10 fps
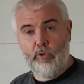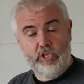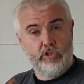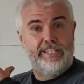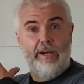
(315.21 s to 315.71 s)
We
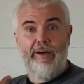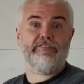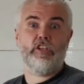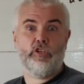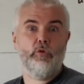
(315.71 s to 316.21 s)
just now
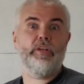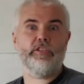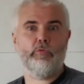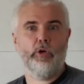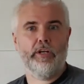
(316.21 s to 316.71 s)
have to do
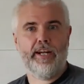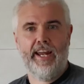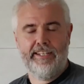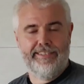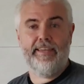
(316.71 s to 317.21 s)
this work,
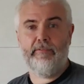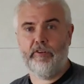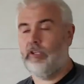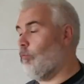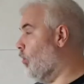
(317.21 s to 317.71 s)
and it's
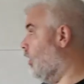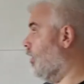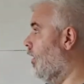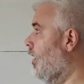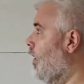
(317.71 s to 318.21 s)
difficult
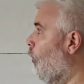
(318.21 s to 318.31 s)
work.